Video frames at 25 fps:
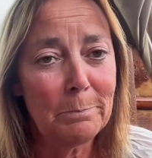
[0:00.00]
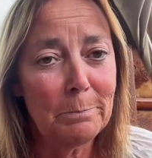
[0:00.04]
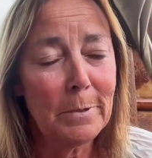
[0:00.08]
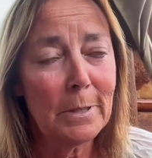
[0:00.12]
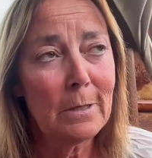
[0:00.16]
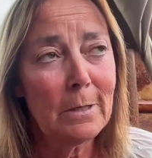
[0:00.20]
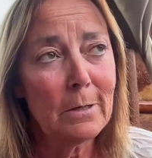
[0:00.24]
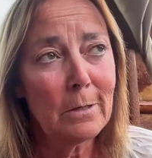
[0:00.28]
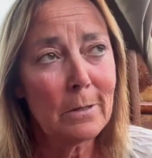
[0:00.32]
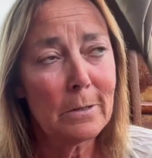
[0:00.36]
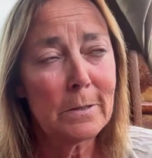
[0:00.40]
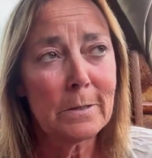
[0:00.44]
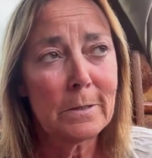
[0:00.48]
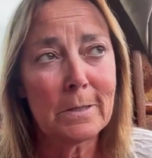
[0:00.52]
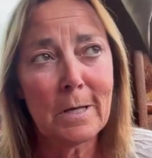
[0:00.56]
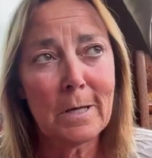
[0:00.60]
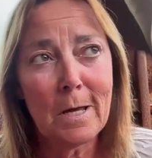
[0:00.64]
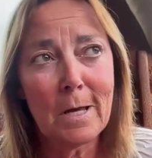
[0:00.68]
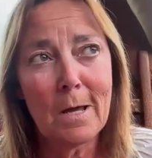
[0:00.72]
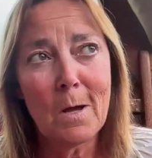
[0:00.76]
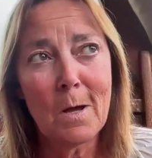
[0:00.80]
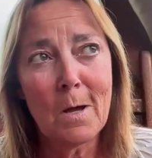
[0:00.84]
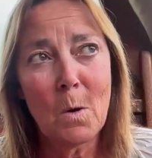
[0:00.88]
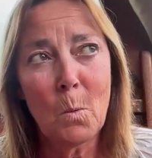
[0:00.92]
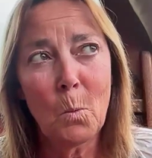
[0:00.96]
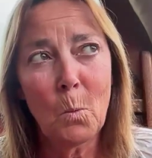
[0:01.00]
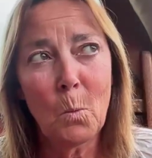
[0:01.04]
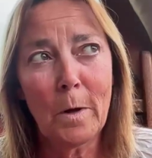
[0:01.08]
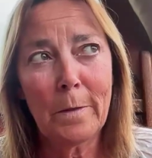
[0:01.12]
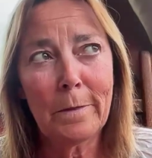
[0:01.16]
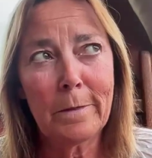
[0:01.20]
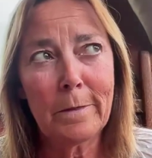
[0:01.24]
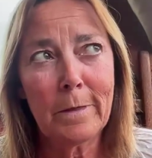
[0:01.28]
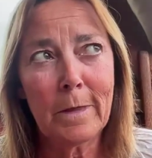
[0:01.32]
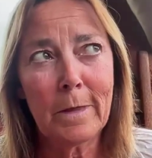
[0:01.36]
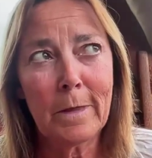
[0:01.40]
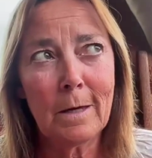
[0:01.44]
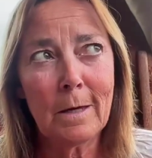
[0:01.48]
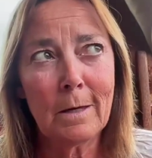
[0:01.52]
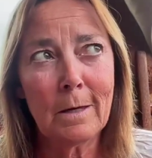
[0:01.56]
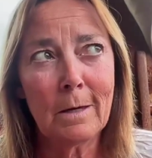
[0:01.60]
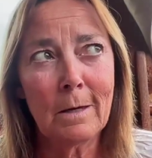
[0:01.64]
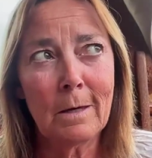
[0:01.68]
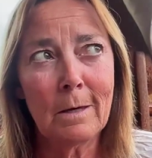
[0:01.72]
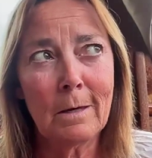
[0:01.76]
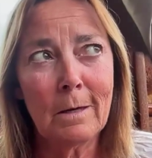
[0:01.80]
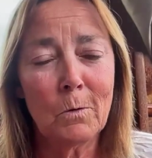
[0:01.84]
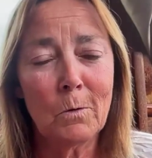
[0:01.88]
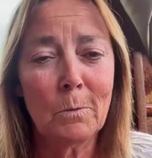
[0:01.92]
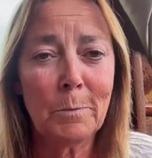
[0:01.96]
Because one
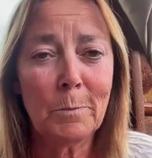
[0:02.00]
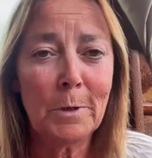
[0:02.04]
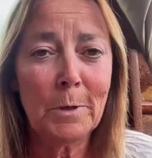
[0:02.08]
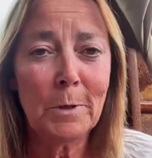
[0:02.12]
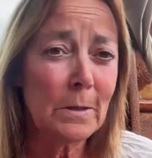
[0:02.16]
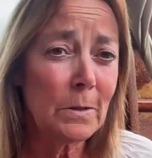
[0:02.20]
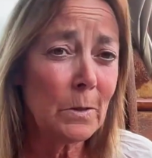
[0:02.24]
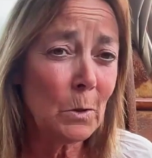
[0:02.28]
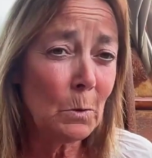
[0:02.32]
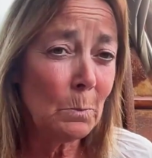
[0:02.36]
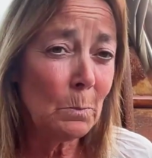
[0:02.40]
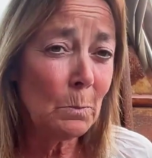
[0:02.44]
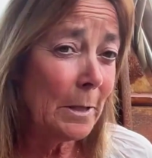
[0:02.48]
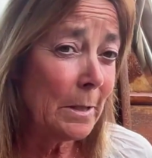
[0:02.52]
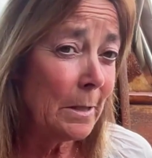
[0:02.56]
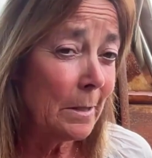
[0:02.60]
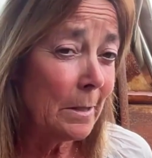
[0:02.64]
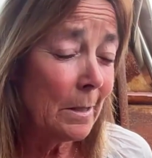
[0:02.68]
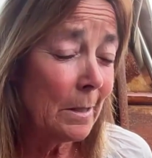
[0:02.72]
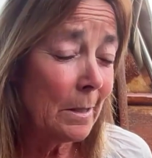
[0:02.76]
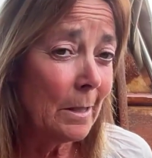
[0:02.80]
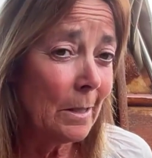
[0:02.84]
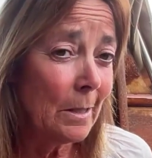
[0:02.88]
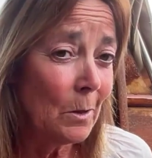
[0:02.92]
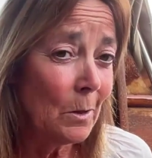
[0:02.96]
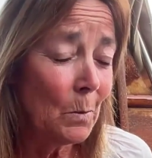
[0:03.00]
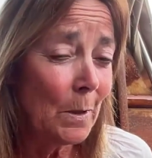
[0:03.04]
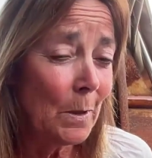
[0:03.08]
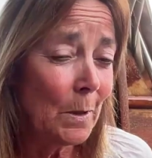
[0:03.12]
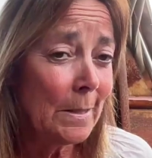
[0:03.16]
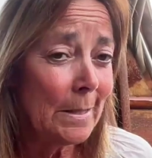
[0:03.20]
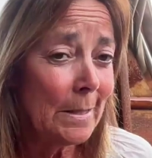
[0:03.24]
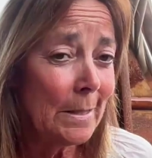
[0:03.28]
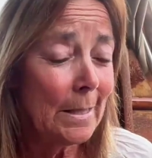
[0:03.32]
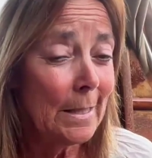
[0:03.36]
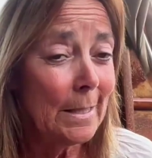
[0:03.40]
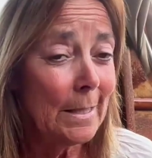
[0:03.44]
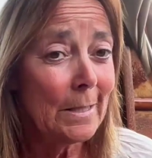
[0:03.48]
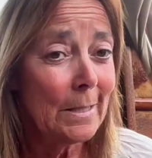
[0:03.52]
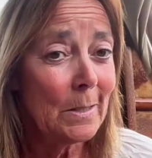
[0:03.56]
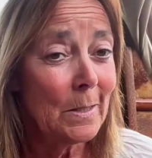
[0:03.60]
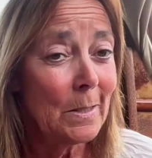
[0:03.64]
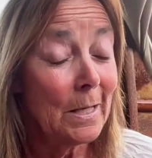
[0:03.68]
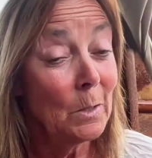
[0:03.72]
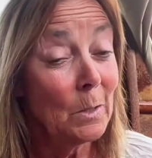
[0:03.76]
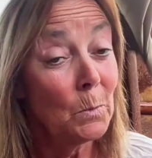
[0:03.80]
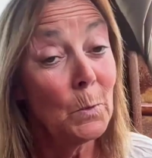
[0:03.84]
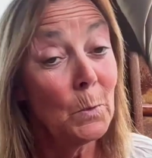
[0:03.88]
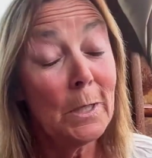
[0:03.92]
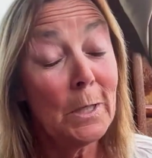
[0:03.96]
thing Europeans do better than US is
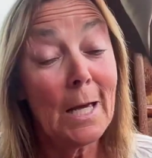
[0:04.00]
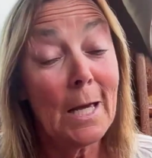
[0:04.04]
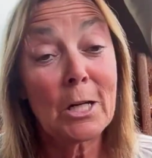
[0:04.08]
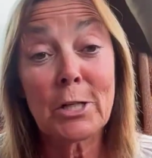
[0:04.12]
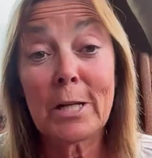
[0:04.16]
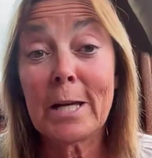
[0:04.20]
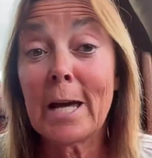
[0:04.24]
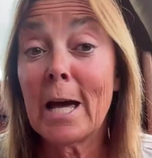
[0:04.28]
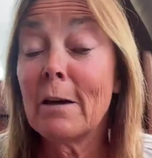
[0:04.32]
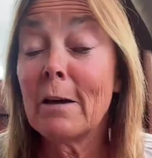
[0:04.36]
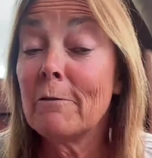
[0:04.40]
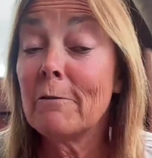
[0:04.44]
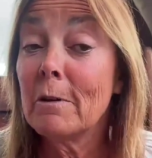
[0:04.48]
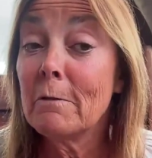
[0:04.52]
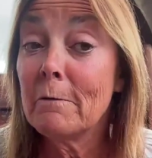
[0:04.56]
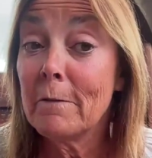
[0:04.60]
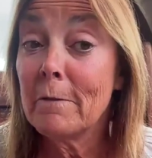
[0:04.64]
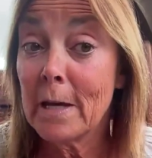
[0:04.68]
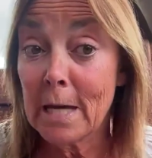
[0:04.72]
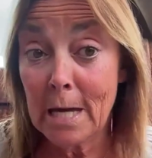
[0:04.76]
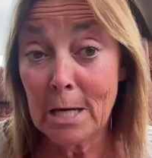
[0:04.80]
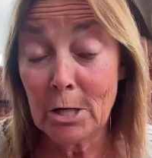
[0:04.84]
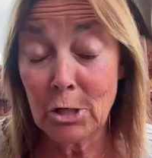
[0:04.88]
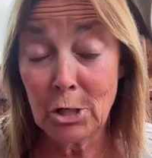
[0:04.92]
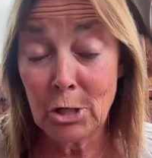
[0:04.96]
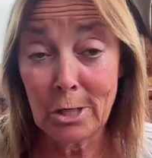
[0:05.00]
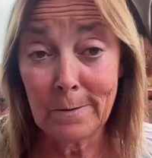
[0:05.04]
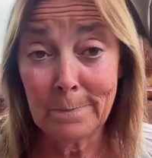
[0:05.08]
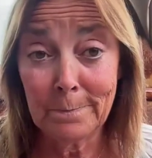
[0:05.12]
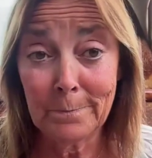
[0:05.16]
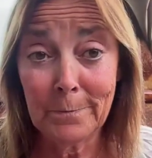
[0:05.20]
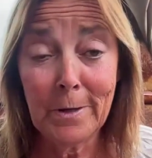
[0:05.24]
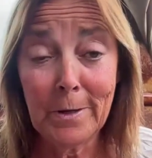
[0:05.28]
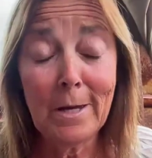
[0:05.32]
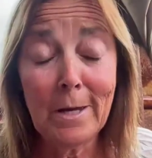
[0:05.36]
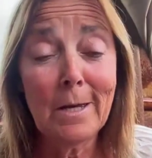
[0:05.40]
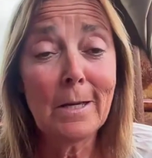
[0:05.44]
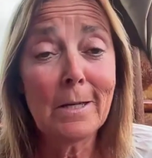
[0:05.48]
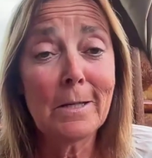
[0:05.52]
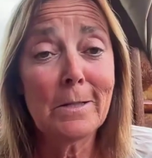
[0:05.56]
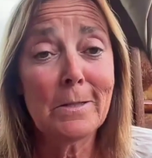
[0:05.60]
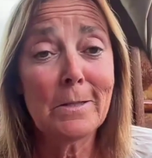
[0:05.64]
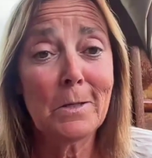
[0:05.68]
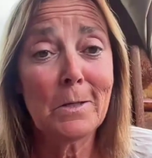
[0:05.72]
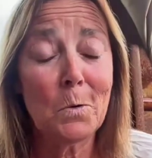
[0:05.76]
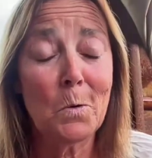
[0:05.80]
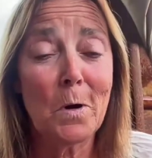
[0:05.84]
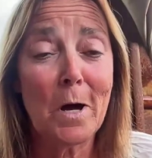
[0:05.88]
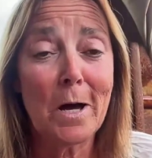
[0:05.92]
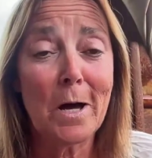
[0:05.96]
that we actually have vacation.
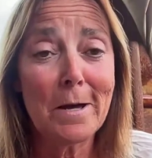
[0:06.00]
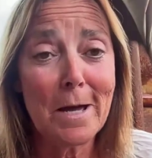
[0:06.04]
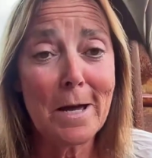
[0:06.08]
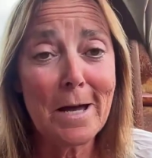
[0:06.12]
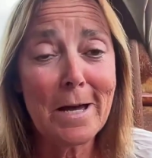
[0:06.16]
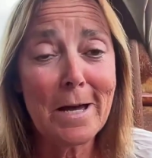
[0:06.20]
So